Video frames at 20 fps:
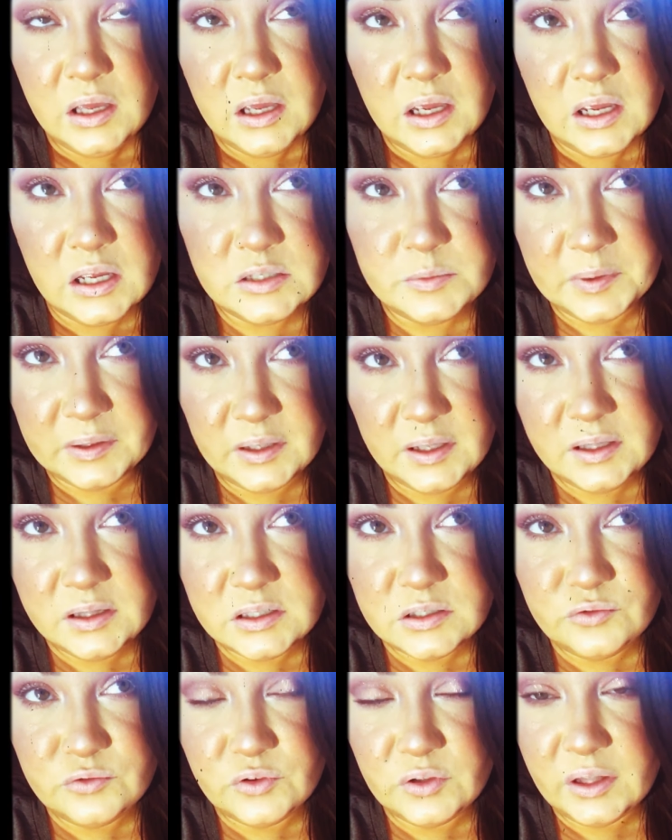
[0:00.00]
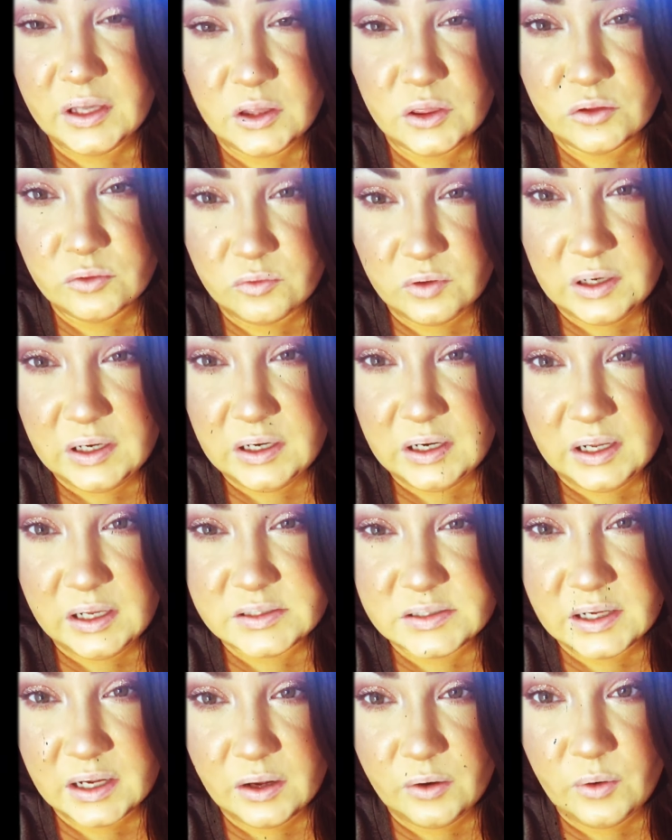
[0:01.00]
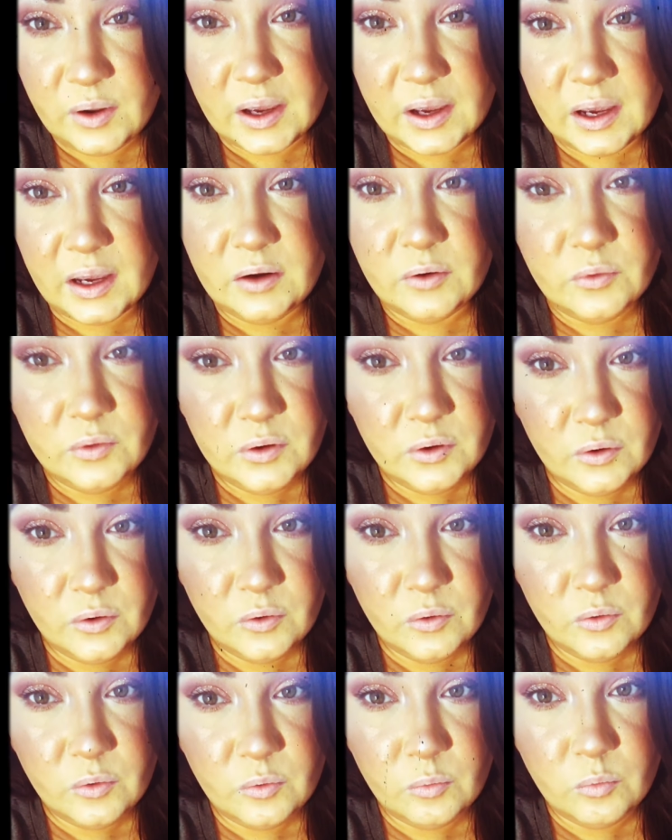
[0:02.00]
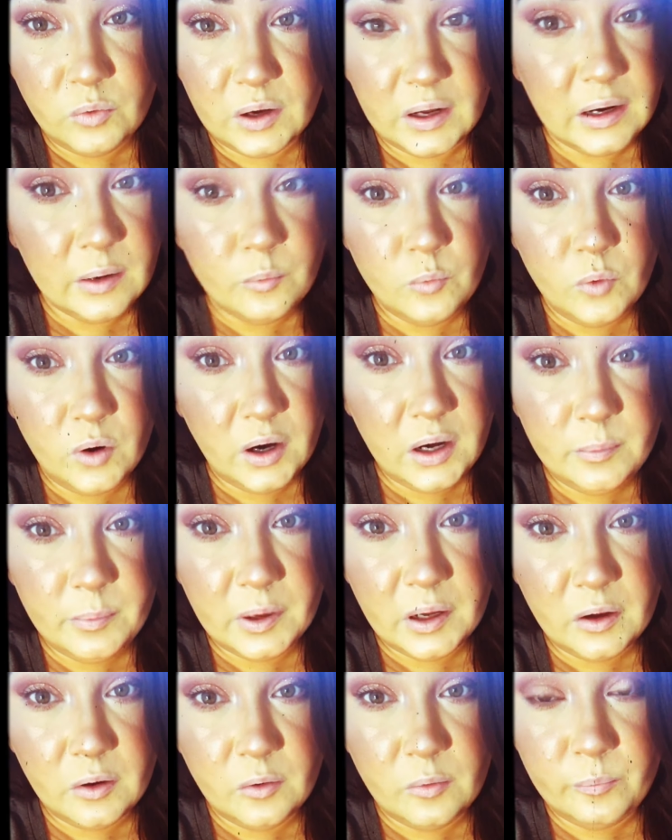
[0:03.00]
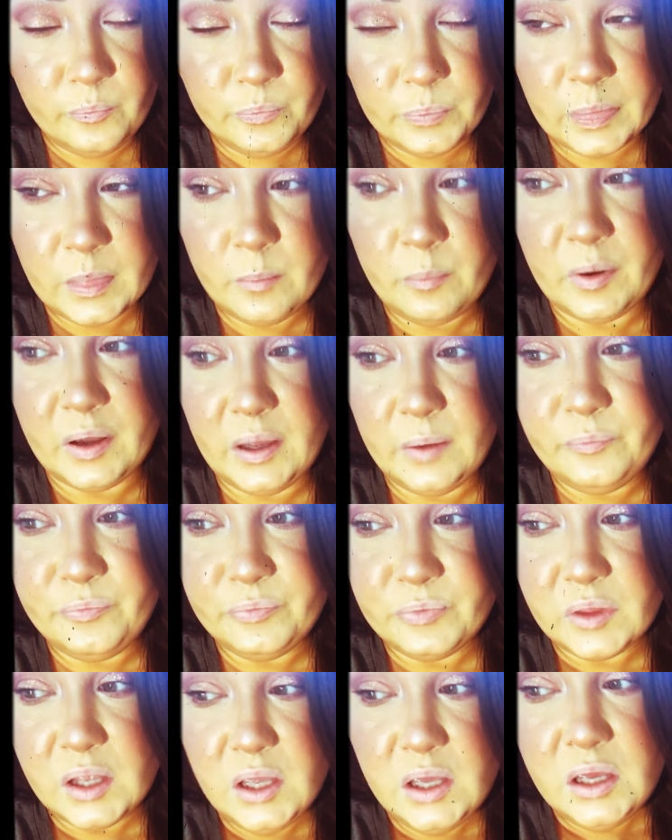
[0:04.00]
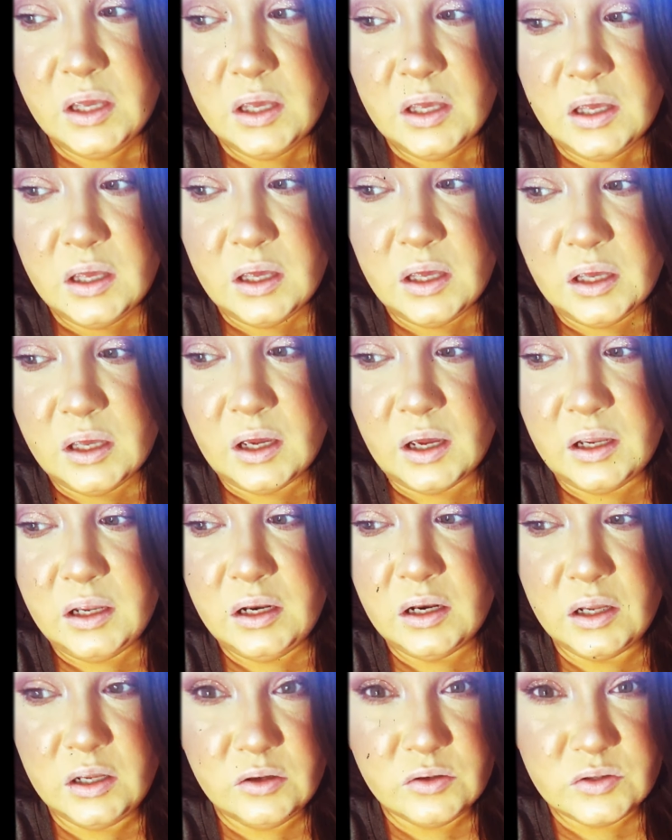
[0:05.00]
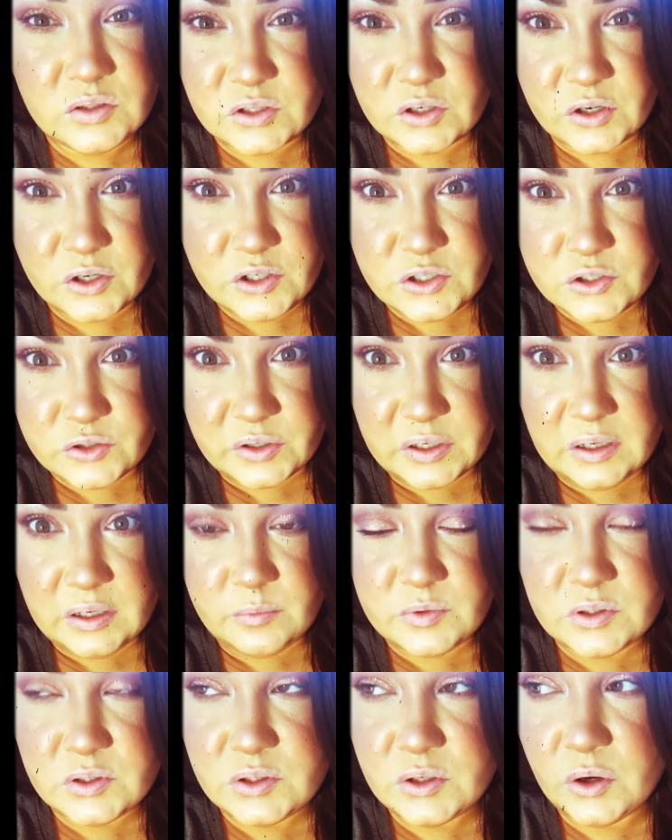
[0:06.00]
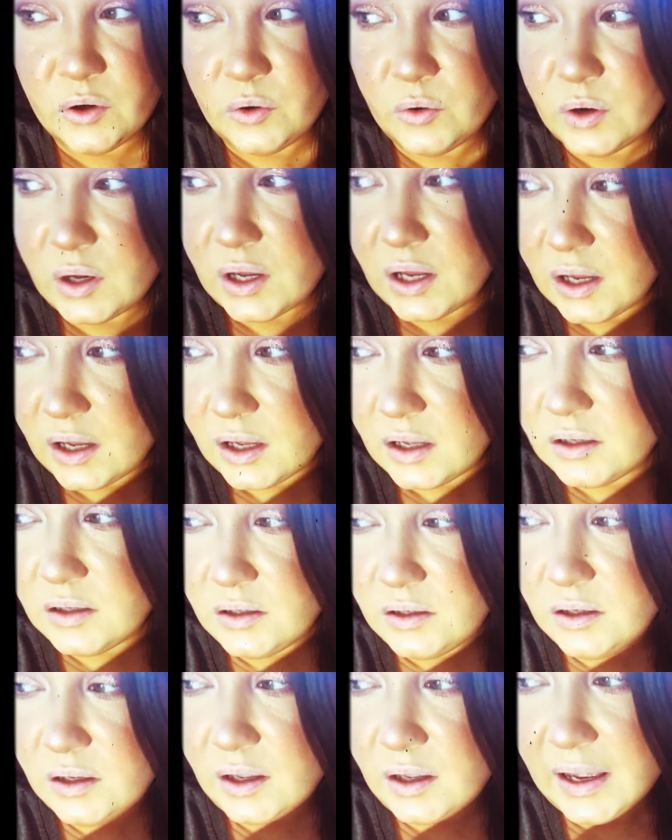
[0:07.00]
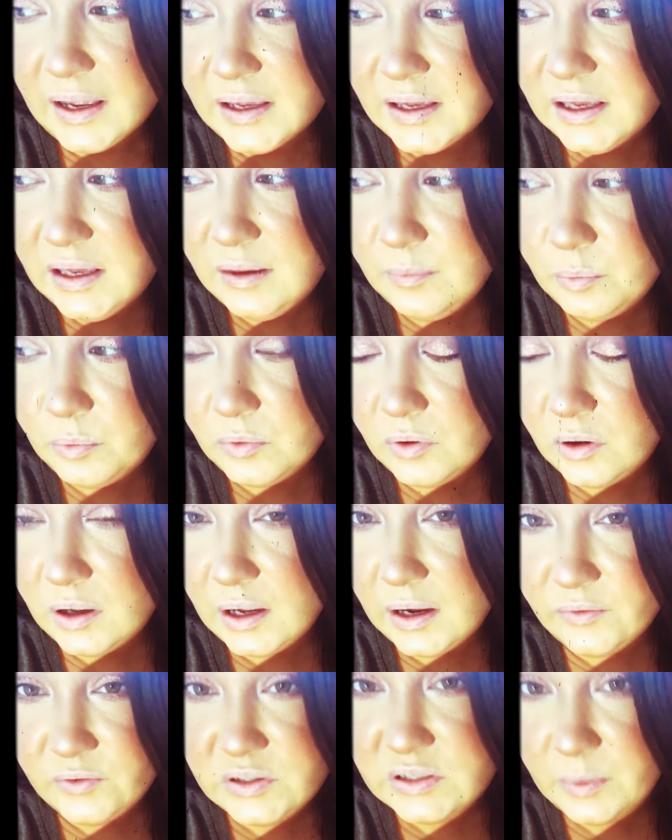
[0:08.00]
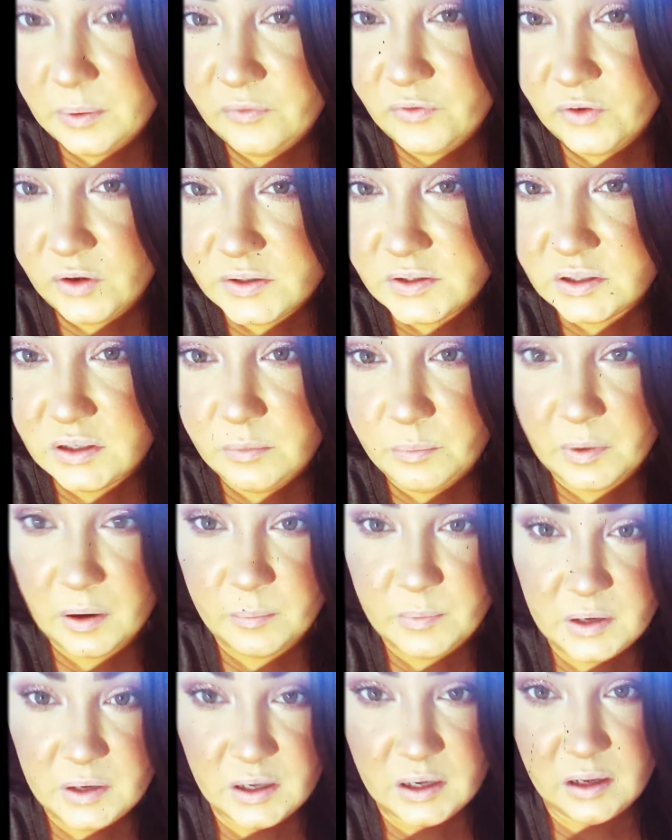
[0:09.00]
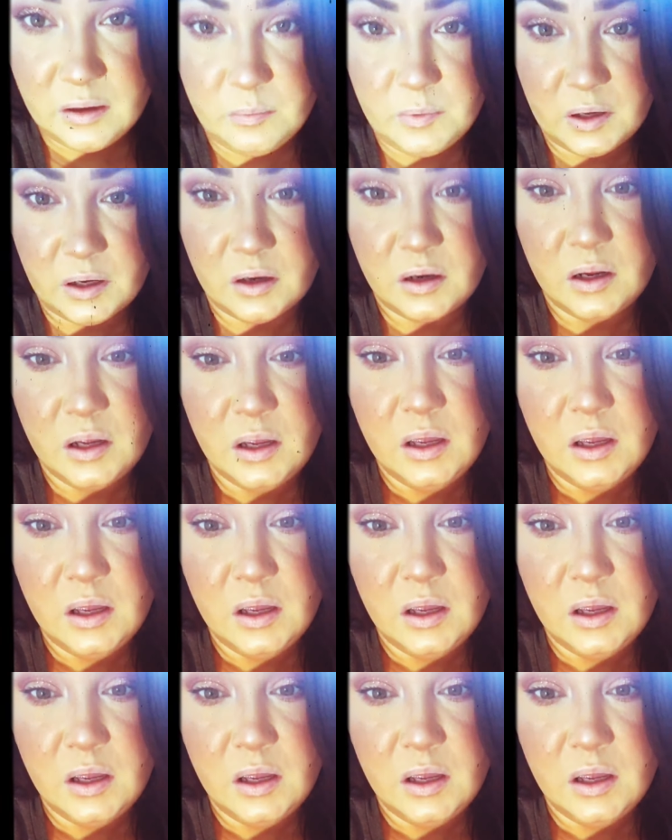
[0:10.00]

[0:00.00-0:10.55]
It's been like this for like 3 days now. I don't know what I'm worried about, but you know, you search dreams. So I keep, every time I fall asleep, I'm in a nightmare.